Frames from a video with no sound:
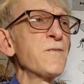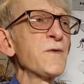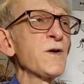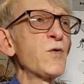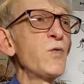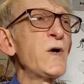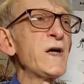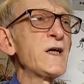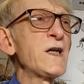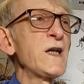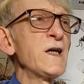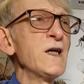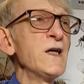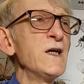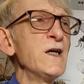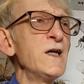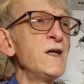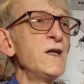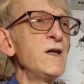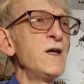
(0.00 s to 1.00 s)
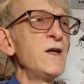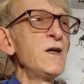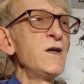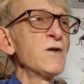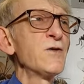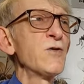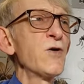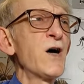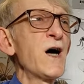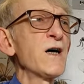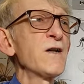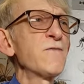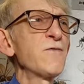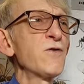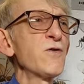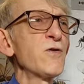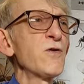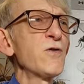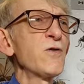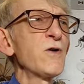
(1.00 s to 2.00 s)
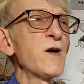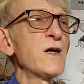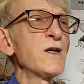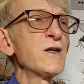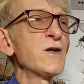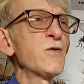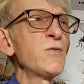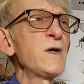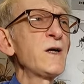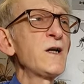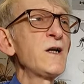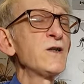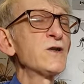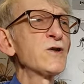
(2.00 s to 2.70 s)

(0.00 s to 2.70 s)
quickly, to hunt for ant quickly.